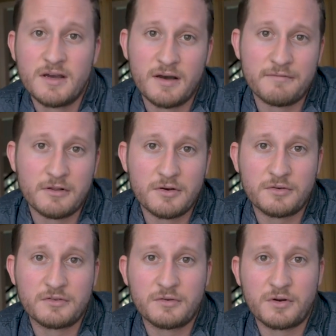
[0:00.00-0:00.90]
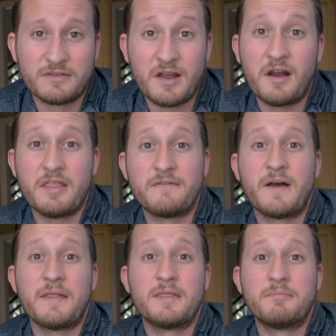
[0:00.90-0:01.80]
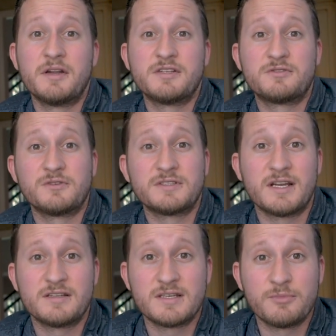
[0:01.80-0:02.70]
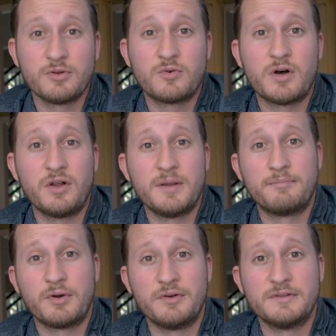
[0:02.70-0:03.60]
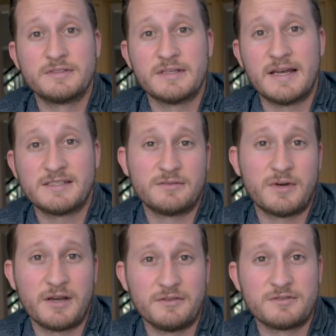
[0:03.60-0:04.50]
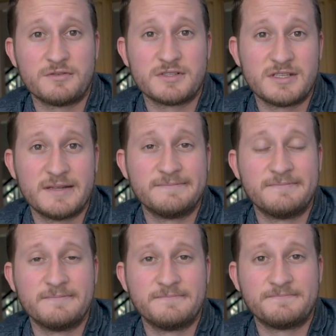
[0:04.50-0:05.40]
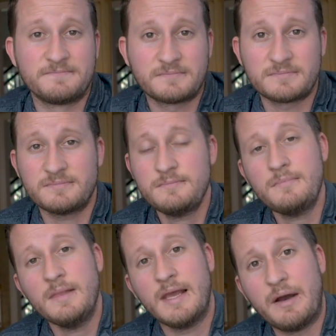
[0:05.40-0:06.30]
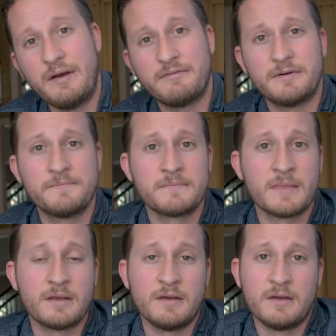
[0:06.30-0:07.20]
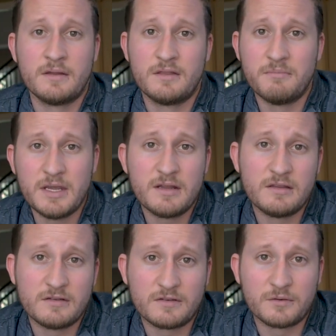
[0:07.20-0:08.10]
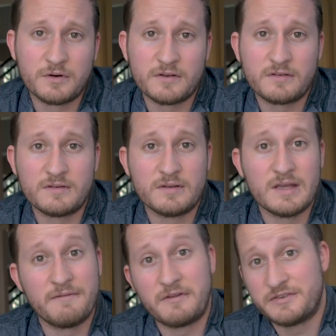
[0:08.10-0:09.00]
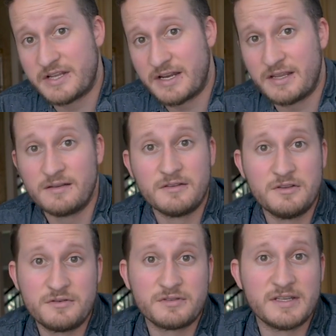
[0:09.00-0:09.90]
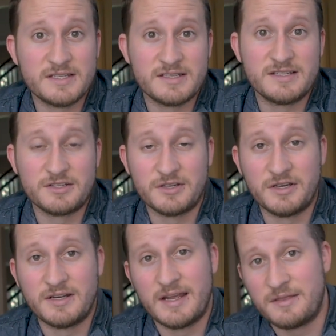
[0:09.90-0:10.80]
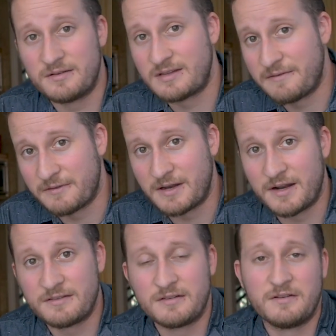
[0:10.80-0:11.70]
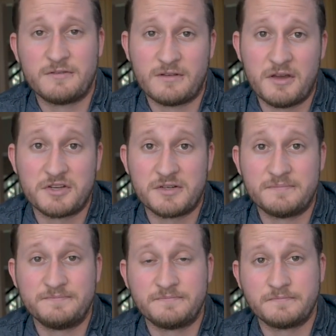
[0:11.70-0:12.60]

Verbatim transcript: of the local stores there, and they found that the budget stores had similar quality produce as the regular stores did. However, the meat at these stores, if there's any, usually isn't as good, and there's definitely not as good of selection.